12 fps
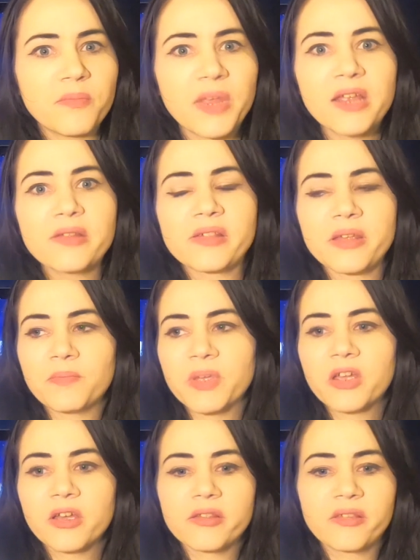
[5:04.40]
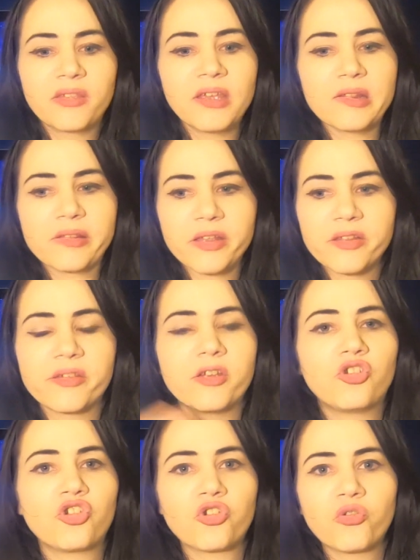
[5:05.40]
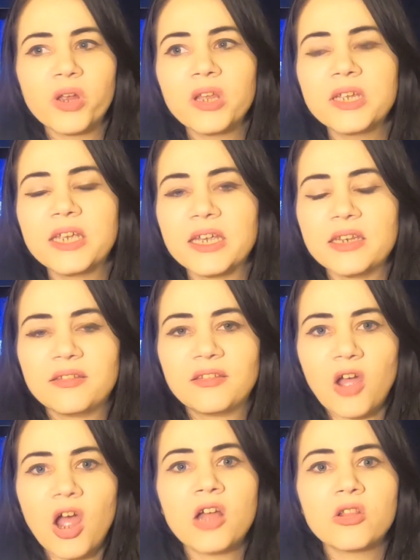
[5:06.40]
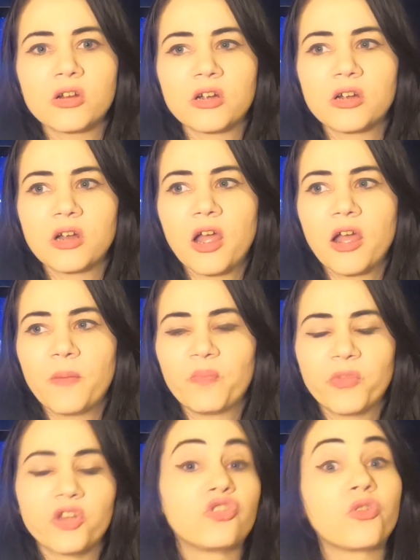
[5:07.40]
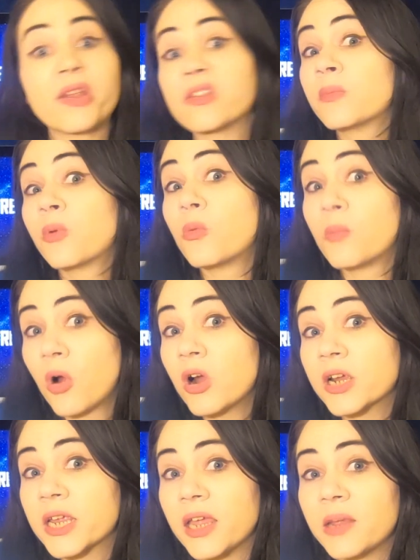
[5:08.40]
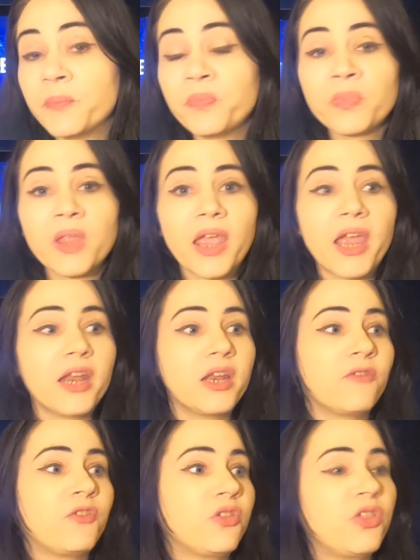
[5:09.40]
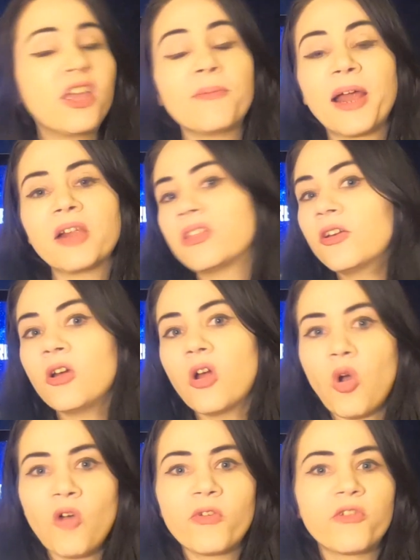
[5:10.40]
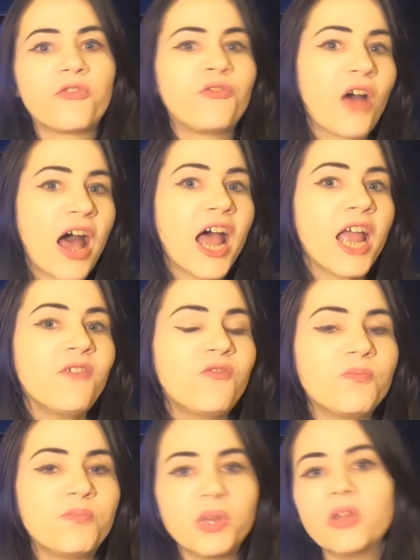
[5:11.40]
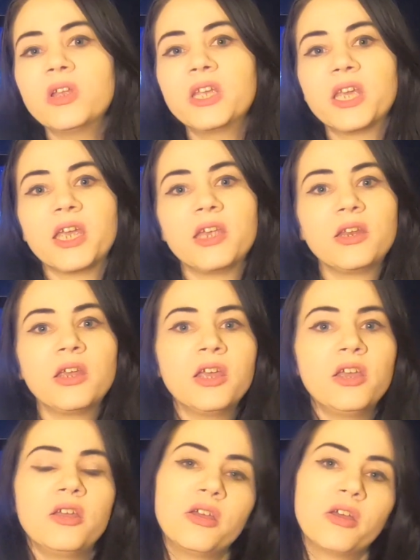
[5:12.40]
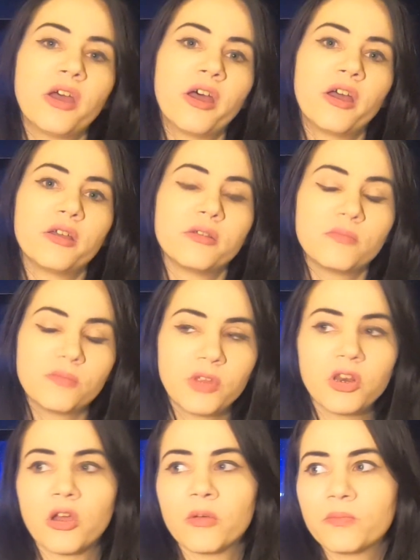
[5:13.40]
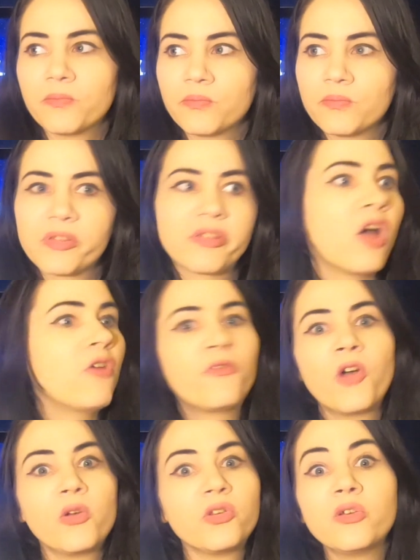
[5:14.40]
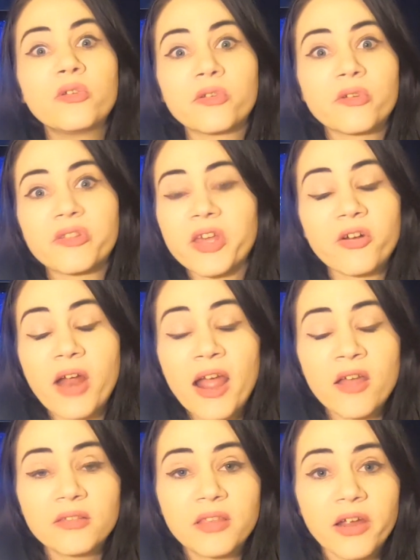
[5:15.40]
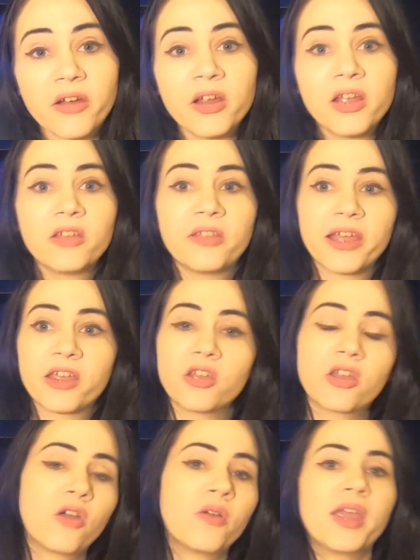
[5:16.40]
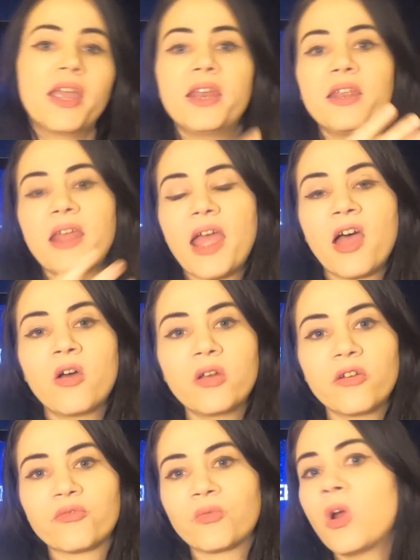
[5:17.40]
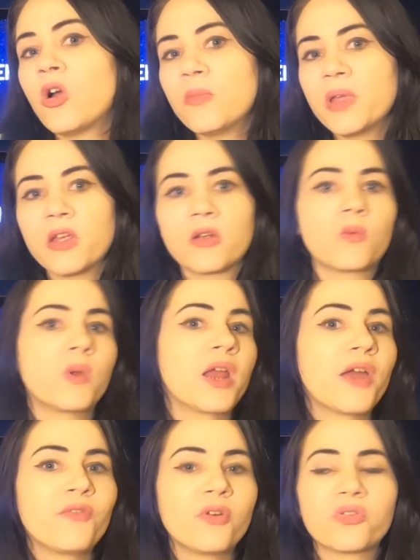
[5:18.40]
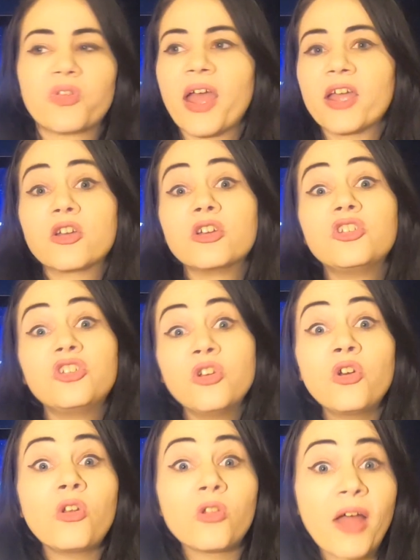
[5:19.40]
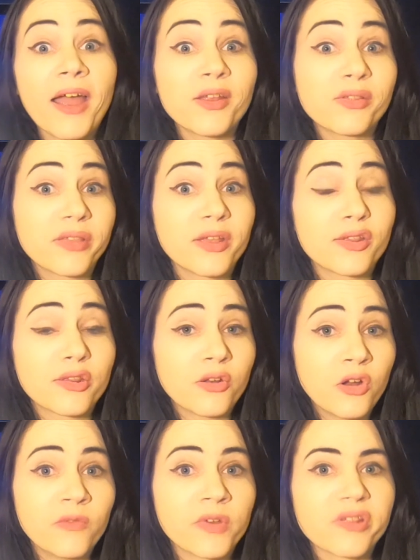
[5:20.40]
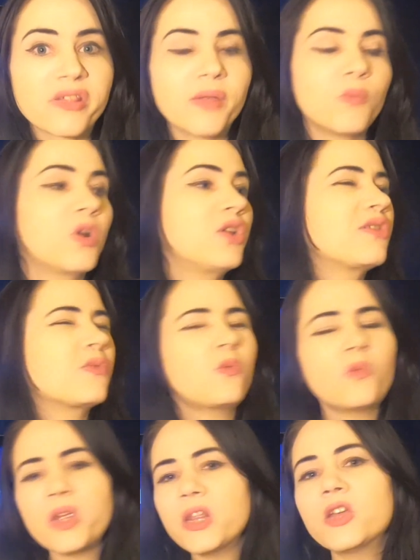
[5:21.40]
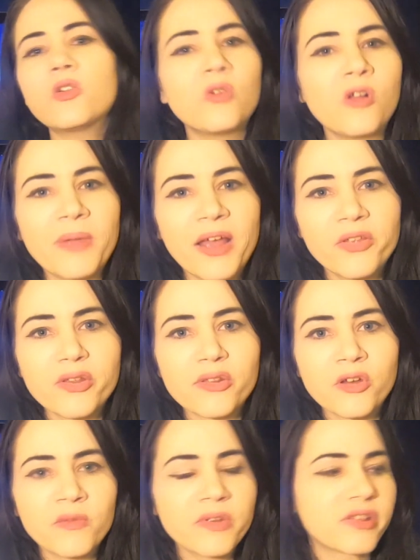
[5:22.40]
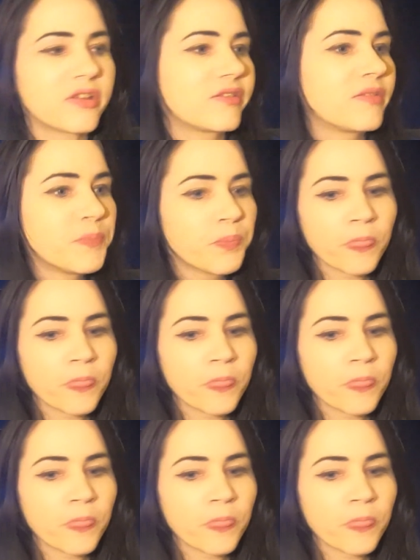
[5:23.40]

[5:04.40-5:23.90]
amazing, because this is a trillion dollar um, addressable market. And if you think about it, there are over five billion, uh, you know, cell phone users that are out there that could go in and out of roaming or whatever, that could utilize this service. And what is really cool about this service is